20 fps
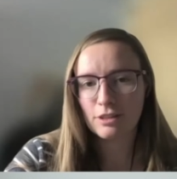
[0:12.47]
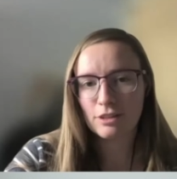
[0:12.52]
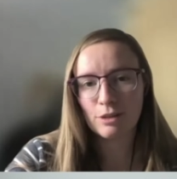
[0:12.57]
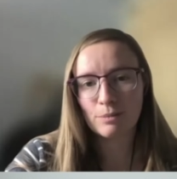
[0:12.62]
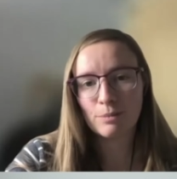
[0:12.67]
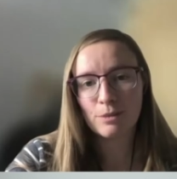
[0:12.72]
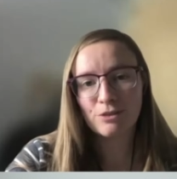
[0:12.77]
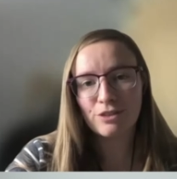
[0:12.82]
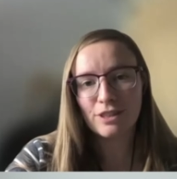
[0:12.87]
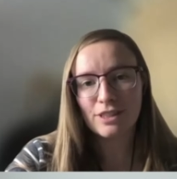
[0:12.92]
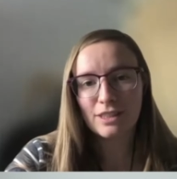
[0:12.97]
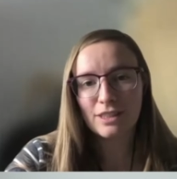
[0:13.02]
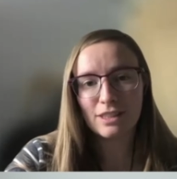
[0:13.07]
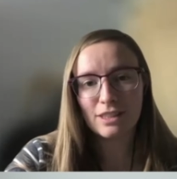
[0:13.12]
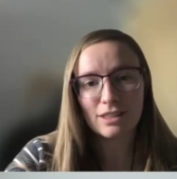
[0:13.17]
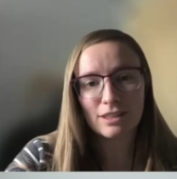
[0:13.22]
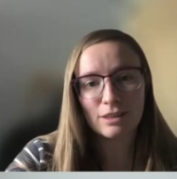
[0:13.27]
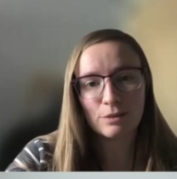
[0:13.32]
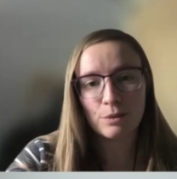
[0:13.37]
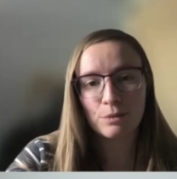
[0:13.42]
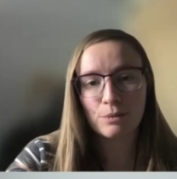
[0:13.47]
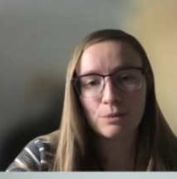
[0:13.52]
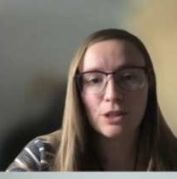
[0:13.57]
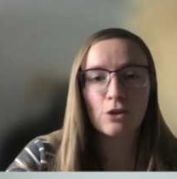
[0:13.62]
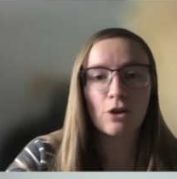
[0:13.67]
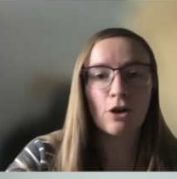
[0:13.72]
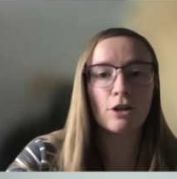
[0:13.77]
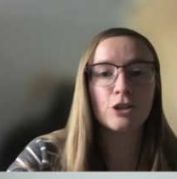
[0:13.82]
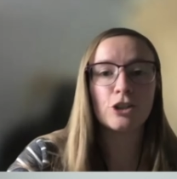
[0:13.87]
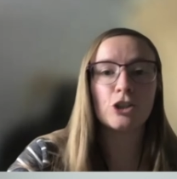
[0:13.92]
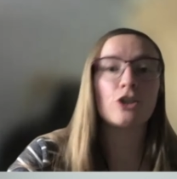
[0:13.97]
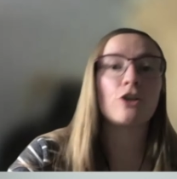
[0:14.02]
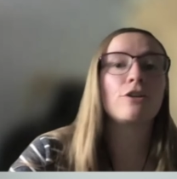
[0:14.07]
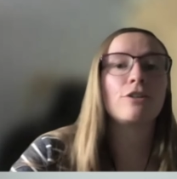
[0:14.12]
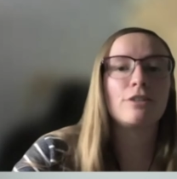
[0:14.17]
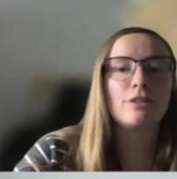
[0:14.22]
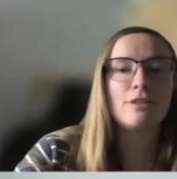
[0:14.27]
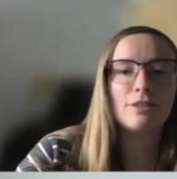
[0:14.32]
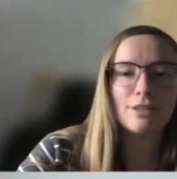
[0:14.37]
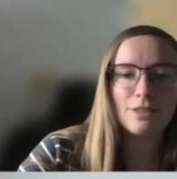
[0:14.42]
Some of it is what we call
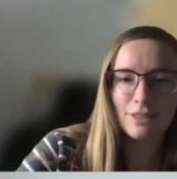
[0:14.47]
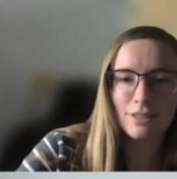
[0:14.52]
junk